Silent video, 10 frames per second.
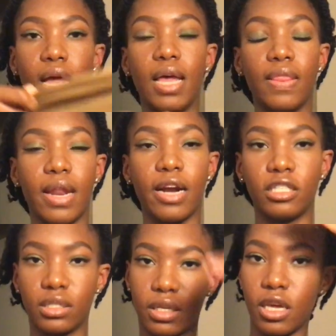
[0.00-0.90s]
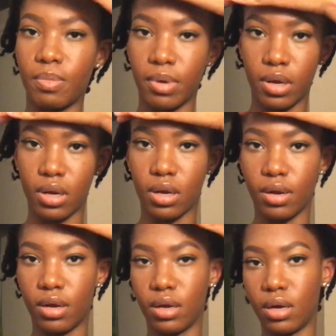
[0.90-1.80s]
and then I just keep it
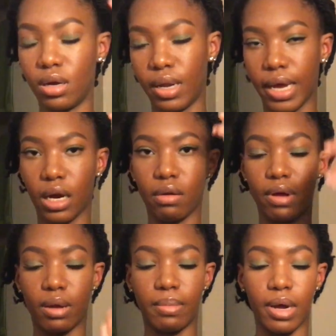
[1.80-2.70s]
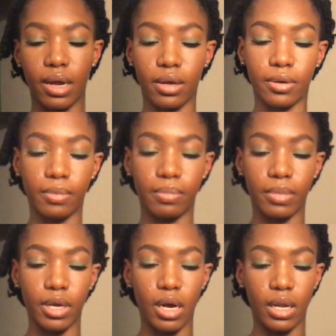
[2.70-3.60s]
like around my
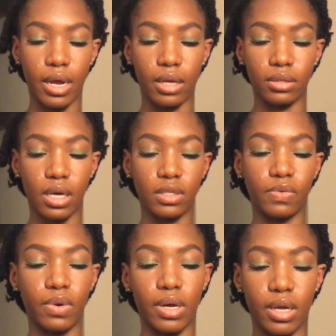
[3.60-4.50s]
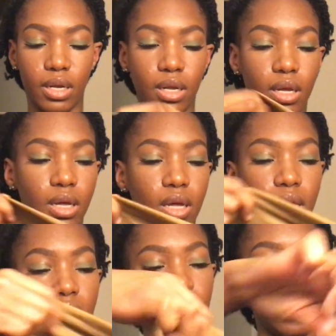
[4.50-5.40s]
hairline / forehead,
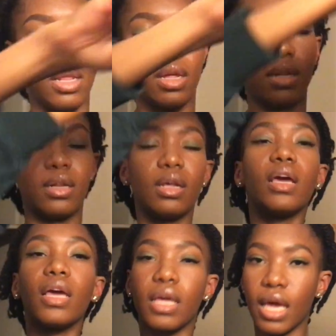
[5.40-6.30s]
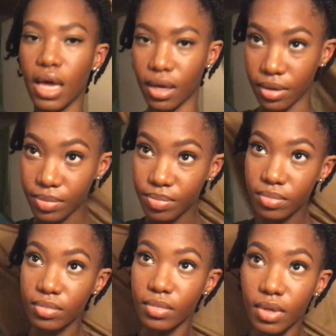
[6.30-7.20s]
and then yeah,
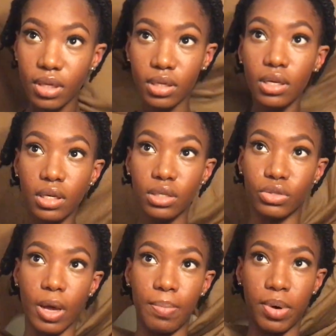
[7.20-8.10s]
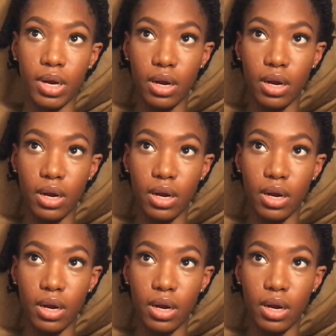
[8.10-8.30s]
so I put